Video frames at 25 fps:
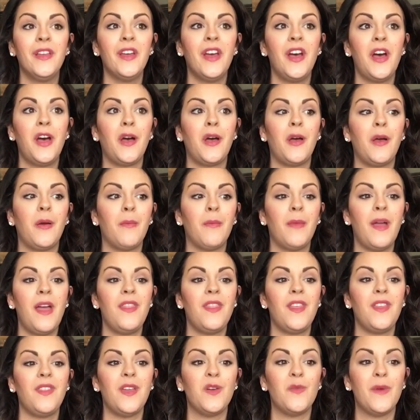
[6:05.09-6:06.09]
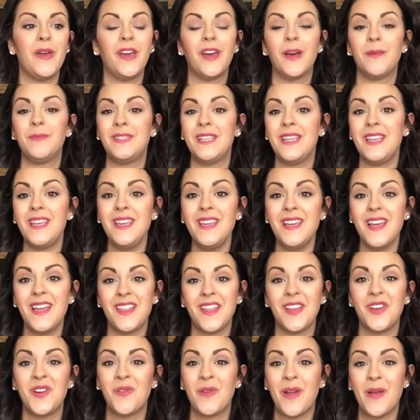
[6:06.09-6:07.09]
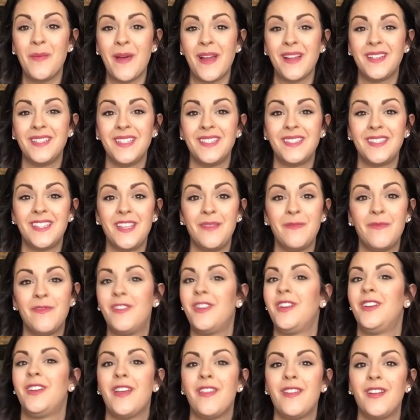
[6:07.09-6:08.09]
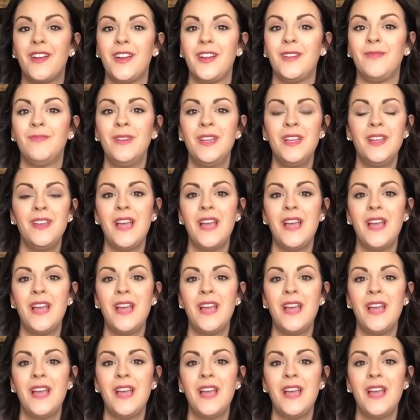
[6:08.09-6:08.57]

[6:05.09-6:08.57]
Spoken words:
And then they wake up to eat, and they go right back to sleep for another